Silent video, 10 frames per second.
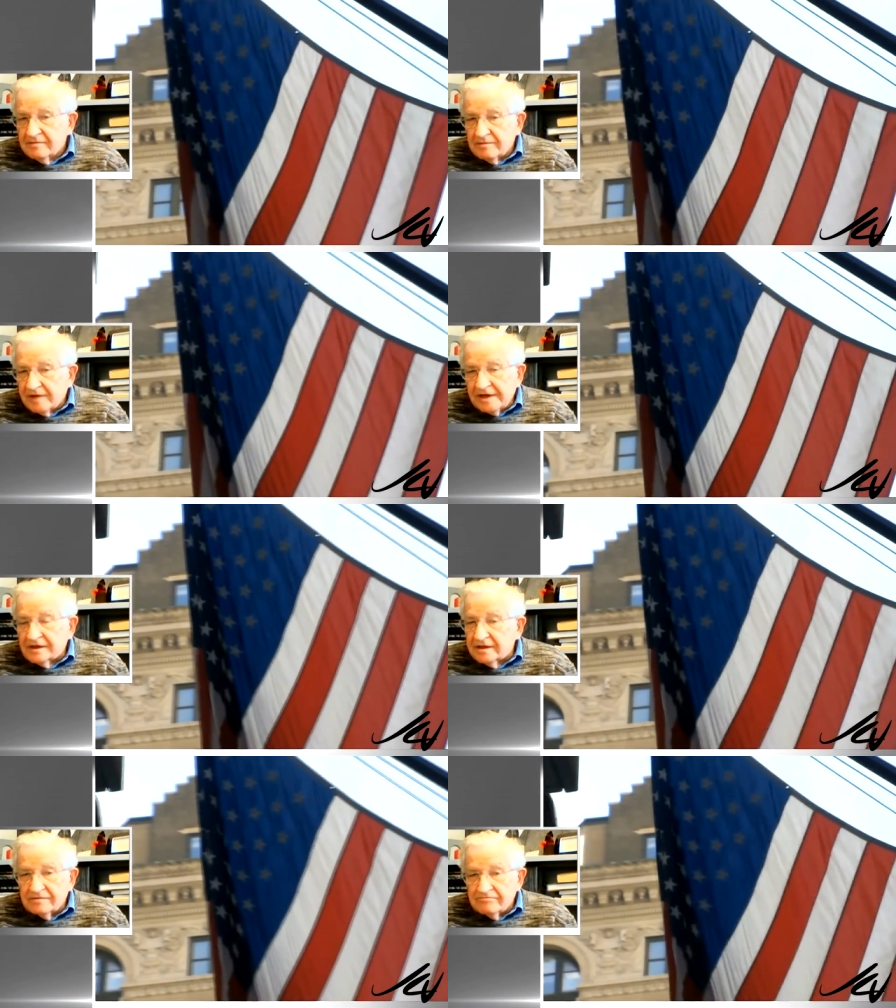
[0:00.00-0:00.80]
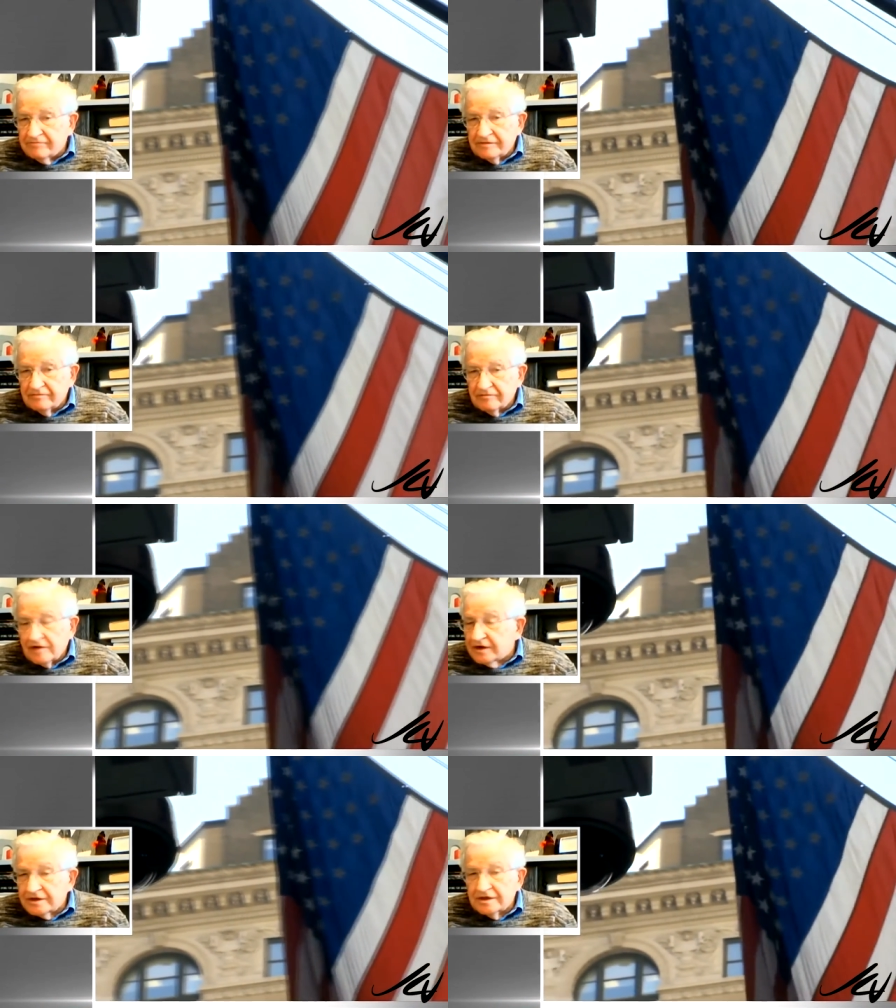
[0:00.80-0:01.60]
Britain,
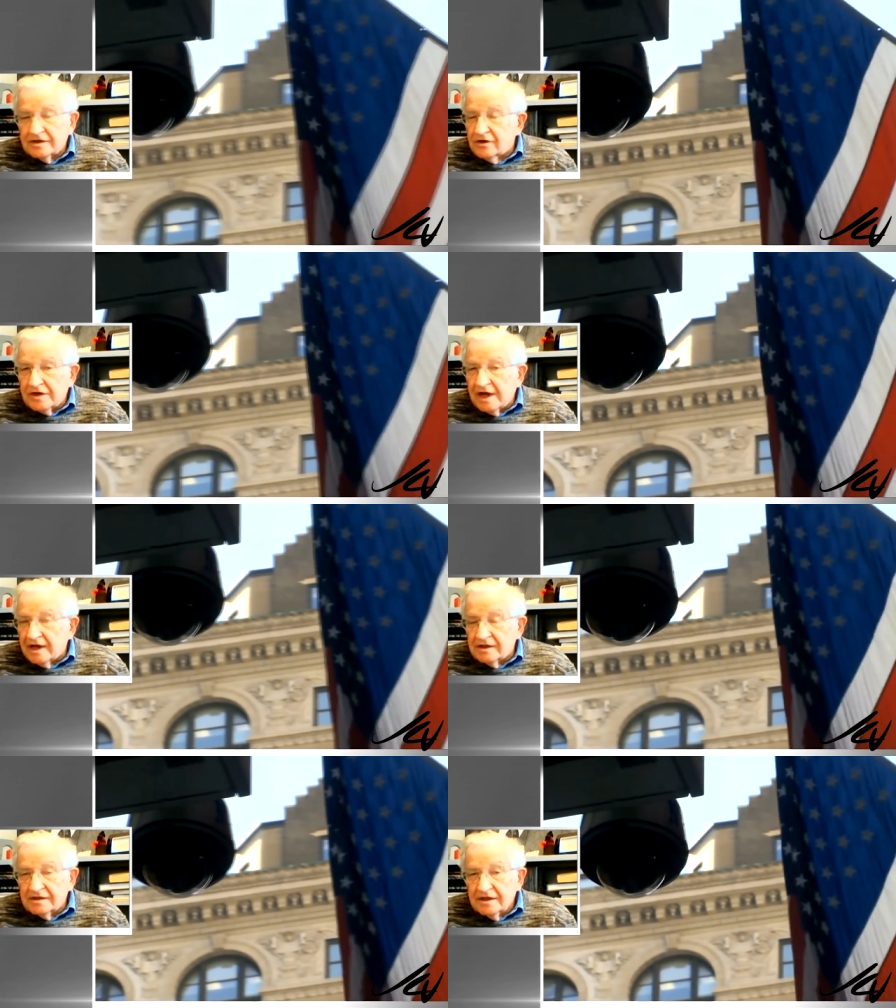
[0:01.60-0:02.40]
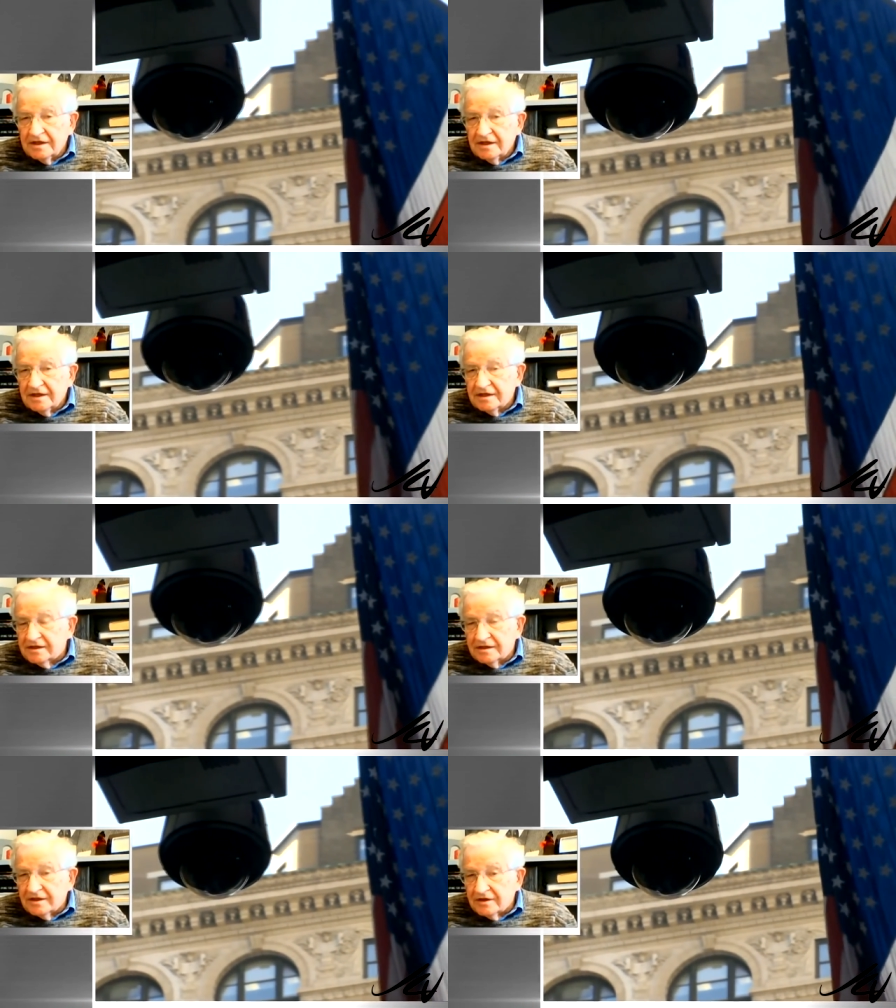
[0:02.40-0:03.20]
Russia, no doubt, uh,
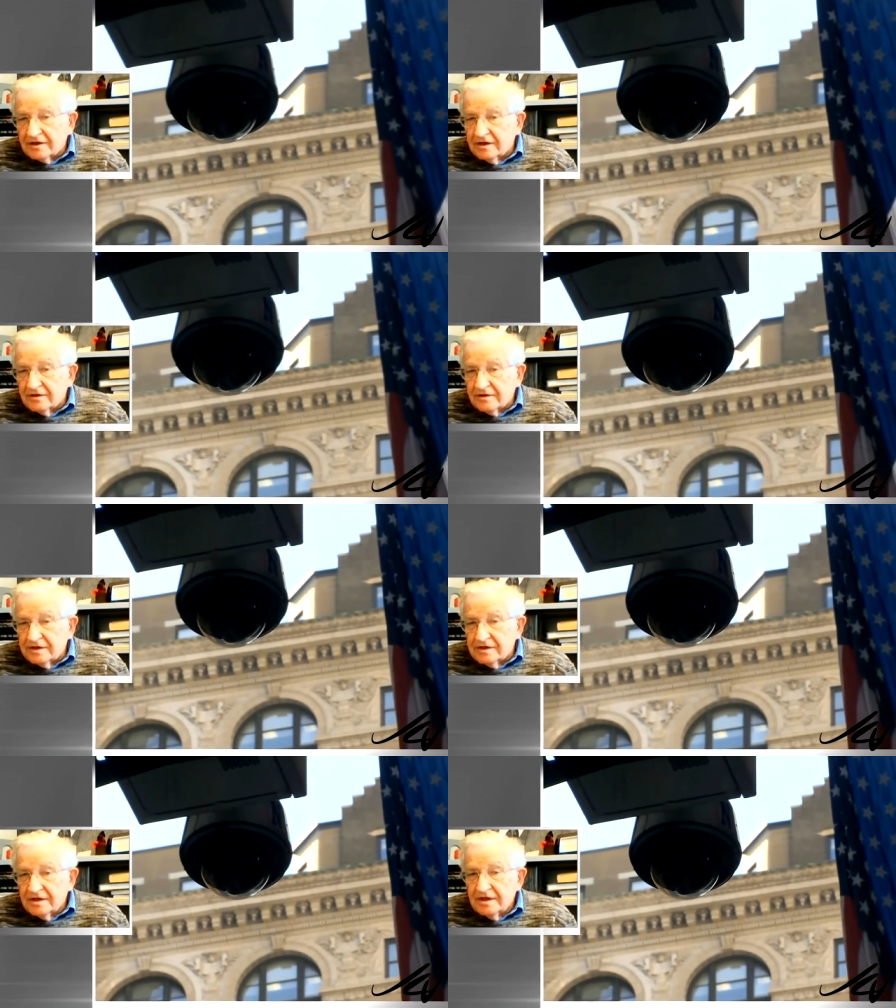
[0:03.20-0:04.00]
other countries.